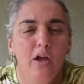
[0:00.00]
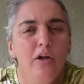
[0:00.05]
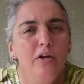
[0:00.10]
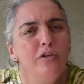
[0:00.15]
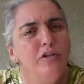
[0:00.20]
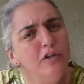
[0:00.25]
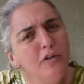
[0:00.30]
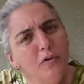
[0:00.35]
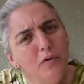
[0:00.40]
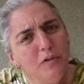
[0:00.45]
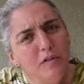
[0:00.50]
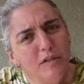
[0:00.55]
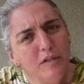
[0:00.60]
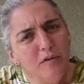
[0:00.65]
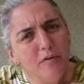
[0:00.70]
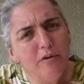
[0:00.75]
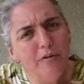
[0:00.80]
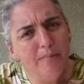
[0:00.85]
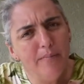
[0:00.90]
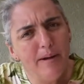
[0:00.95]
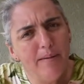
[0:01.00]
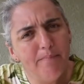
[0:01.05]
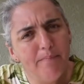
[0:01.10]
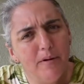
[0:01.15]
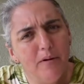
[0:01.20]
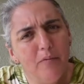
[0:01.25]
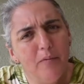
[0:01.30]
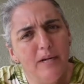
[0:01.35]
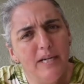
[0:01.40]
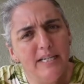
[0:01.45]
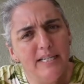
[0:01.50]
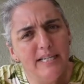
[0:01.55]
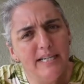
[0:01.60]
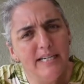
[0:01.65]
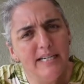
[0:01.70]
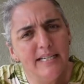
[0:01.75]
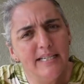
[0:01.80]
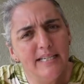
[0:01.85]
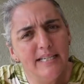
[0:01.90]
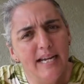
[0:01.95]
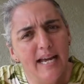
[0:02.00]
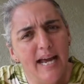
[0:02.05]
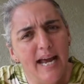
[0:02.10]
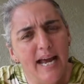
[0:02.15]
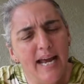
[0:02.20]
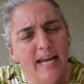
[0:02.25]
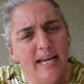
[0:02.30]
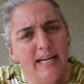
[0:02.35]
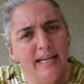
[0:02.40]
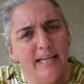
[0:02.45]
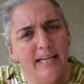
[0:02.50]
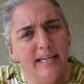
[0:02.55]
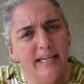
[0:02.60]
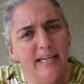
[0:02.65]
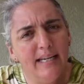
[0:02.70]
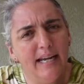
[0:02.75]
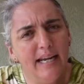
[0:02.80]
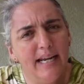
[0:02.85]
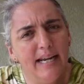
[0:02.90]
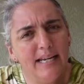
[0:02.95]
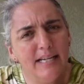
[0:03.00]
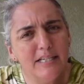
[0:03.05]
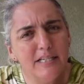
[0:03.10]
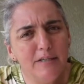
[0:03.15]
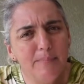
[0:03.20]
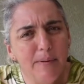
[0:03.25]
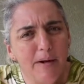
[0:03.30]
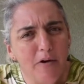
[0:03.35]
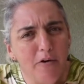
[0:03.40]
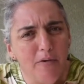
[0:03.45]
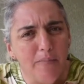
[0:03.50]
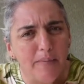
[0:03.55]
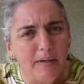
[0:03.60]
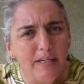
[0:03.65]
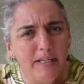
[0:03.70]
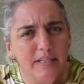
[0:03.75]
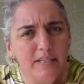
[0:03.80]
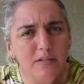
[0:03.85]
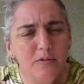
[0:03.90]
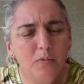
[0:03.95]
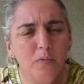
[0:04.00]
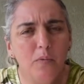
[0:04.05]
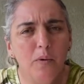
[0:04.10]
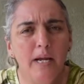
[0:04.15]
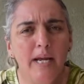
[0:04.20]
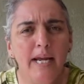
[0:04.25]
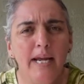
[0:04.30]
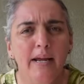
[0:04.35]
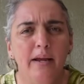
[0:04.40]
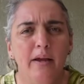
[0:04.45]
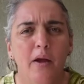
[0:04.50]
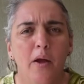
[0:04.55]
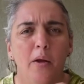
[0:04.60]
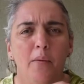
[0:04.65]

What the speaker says: Do you also remember we did an experiment where